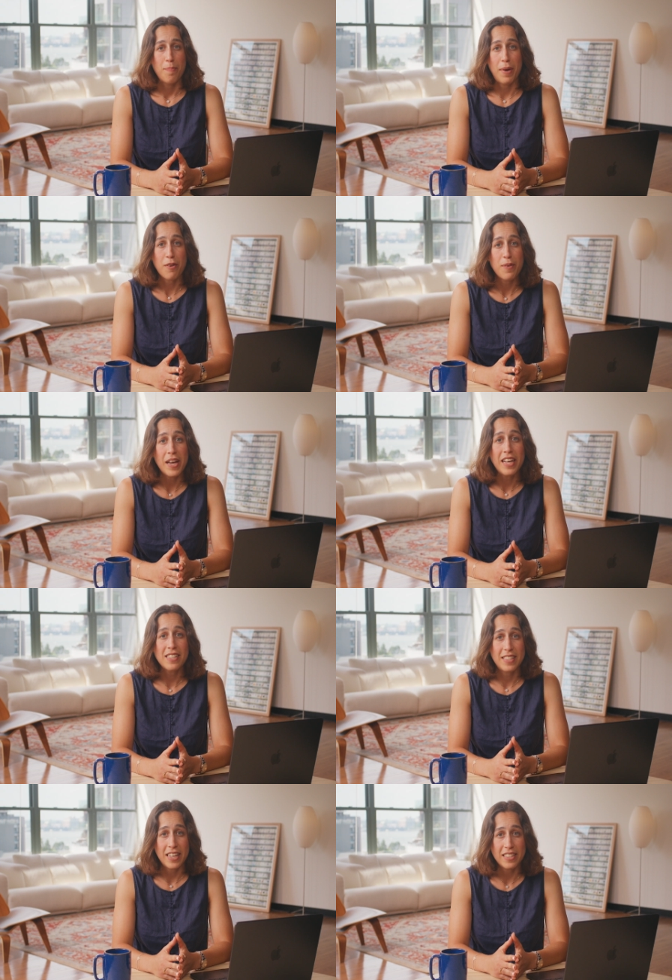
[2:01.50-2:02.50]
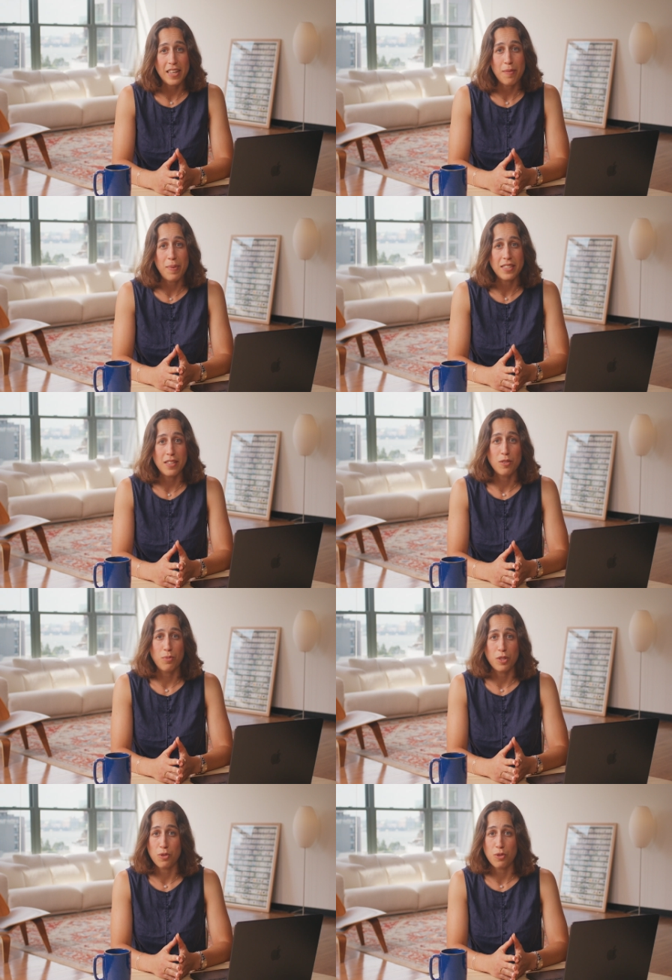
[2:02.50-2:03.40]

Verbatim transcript: By creating sync databases with